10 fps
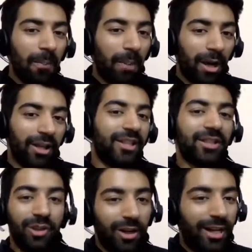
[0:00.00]
But
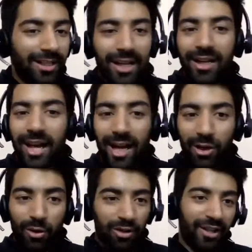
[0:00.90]
it's not like that at
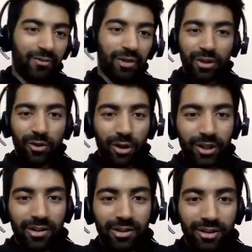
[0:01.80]
all when working
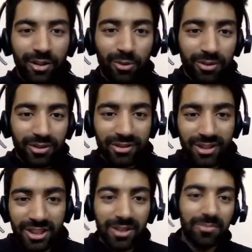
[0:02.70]
on
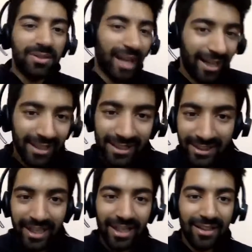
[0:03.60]
systems that
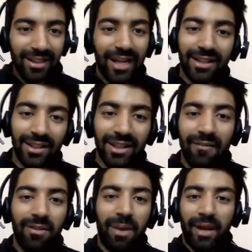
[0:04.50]
scale at the
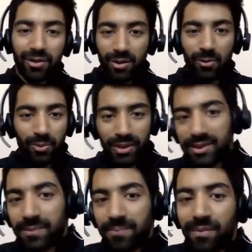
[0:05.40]
level Microsoft
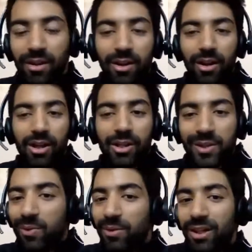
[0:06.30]
works.
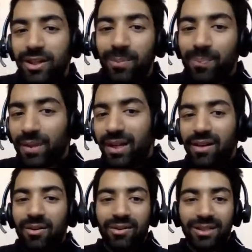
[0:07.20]
So
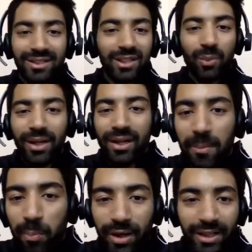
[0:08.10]
this is one
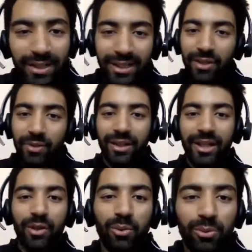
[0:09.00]
important thing you
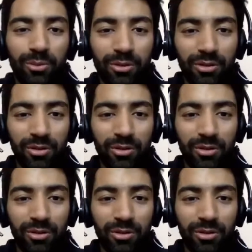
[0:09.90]
need to